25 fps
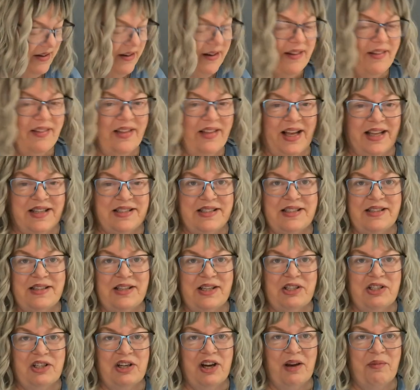And that's the
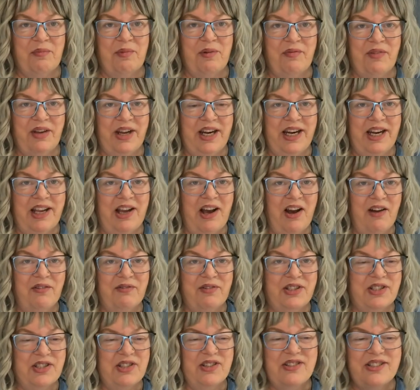job of any
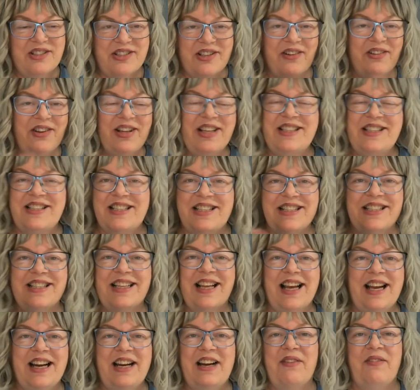officer. So it's just
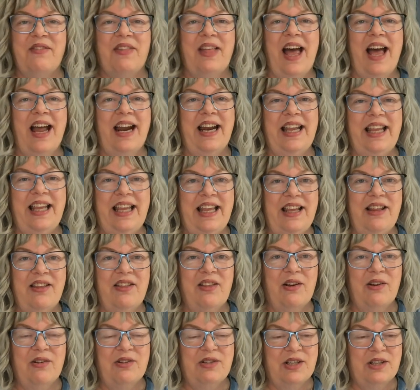kind of that
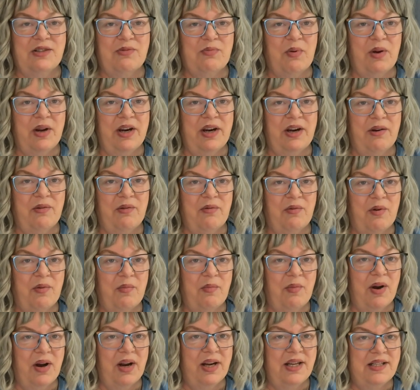ethos is what it
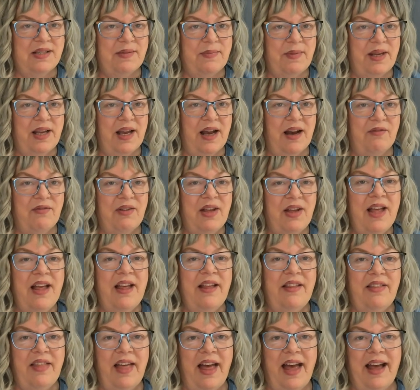reminds me of,
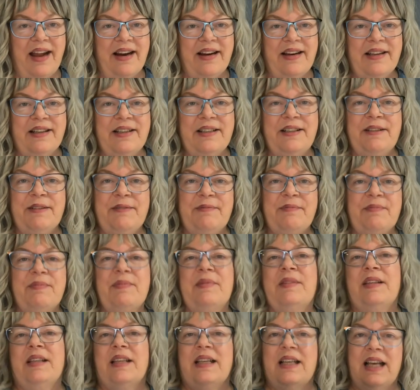that
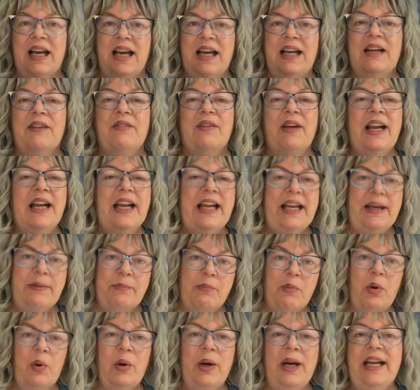kind of in
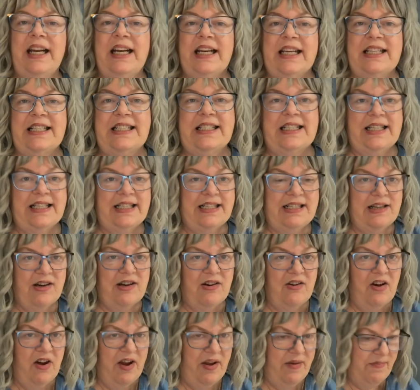more innocent
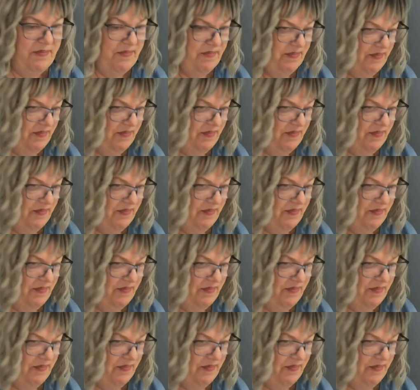time.